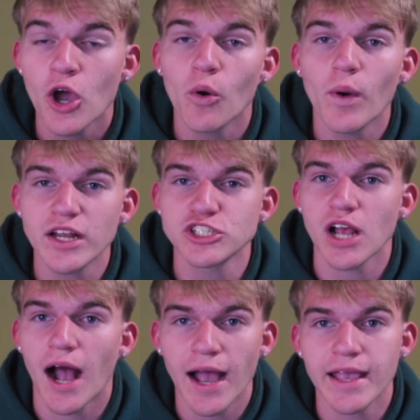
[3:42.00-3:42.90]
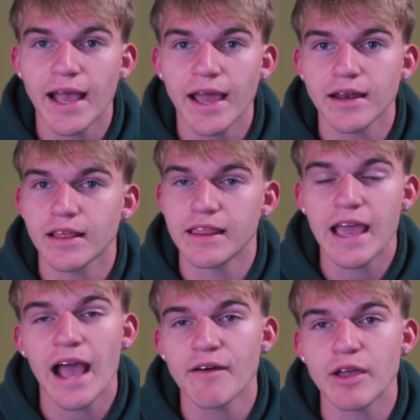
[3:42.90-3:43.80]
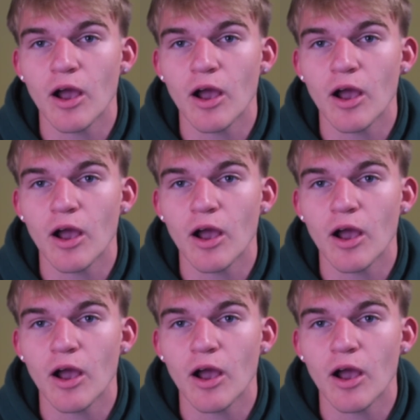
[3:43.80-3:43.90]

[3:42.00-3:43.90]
Which I get, they have a